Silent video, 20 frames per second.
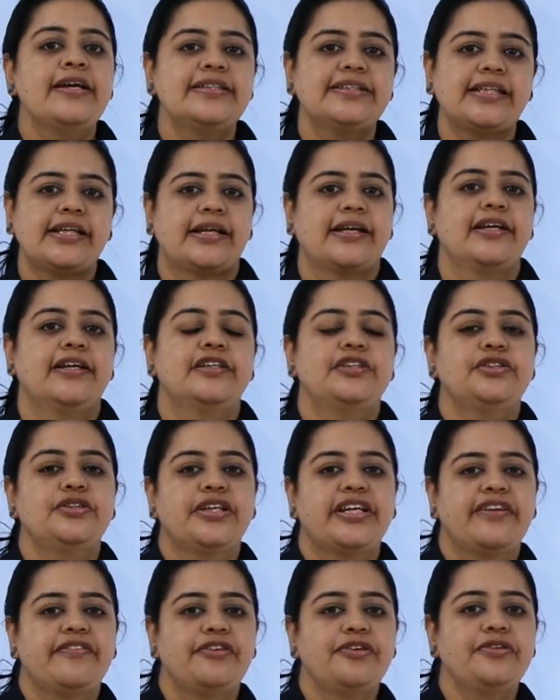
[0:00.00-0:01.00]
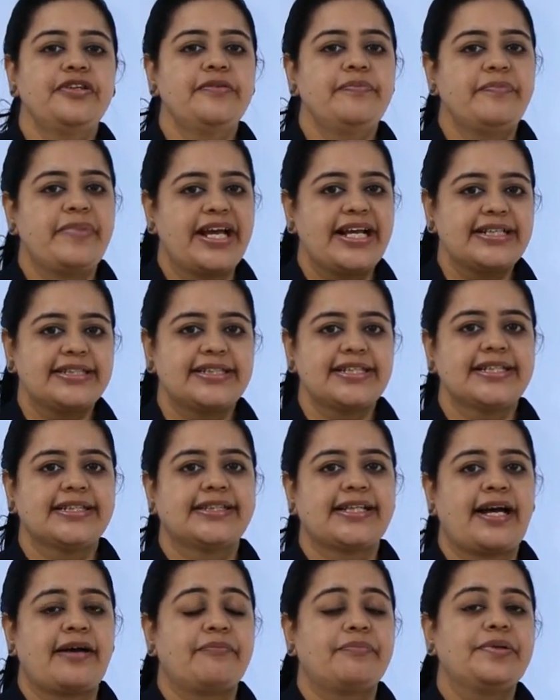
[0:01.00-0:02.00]
See, to give you the best
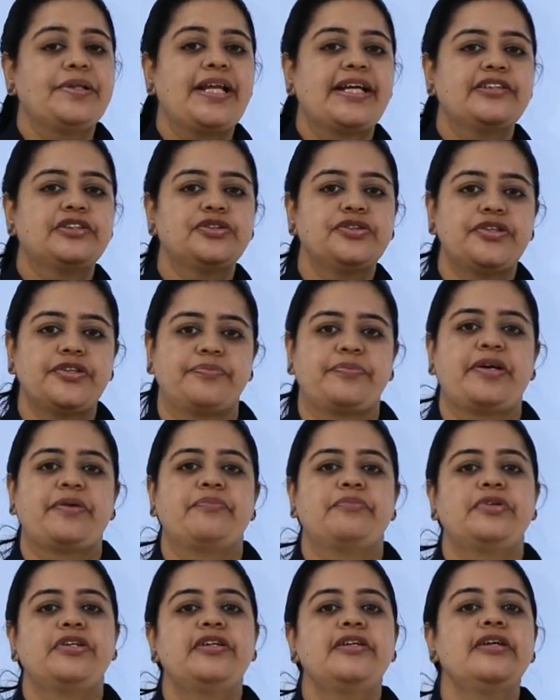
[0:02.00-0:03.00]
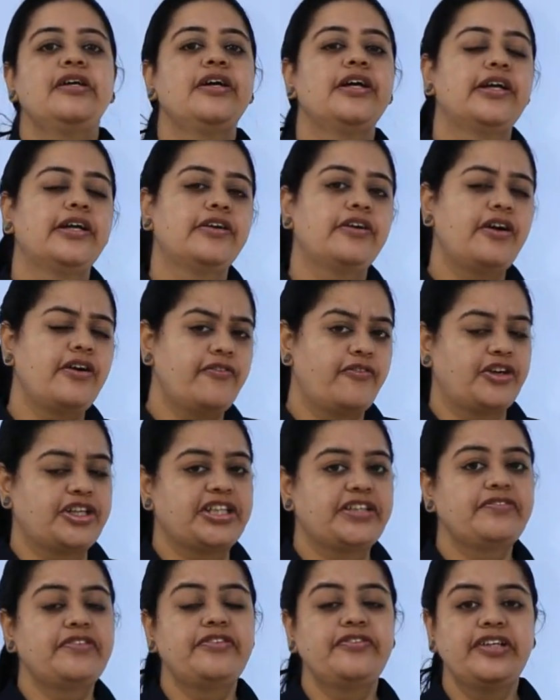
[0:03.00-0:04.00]
example and to remember
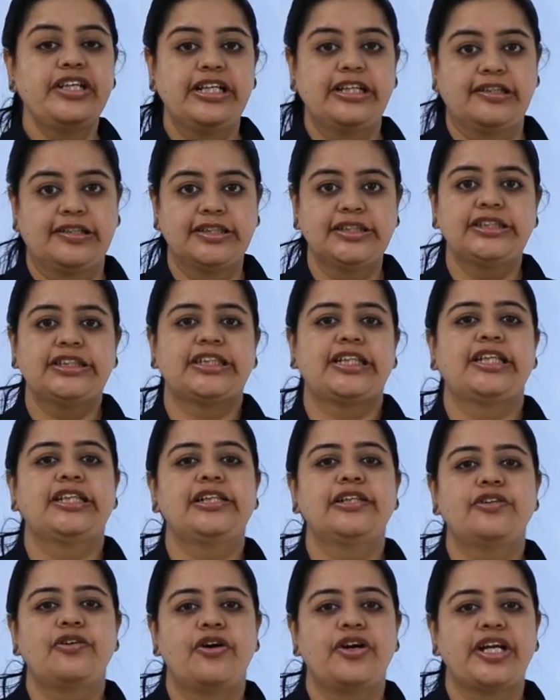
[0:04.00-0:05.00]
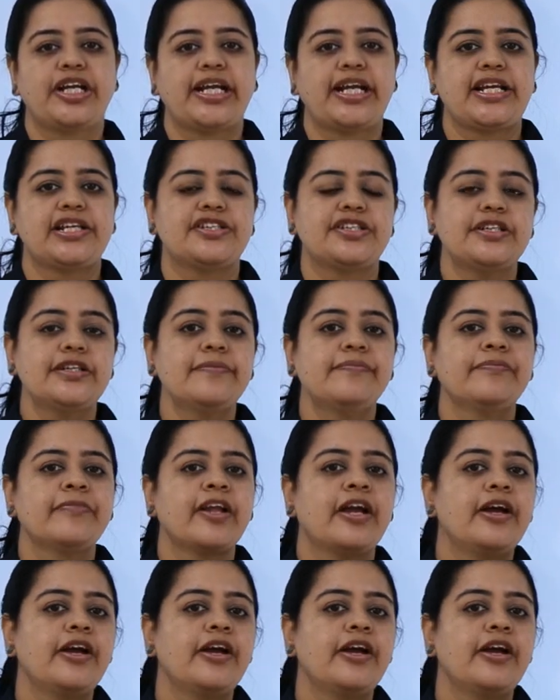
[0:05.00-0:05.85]
whatever we learnt under coordination,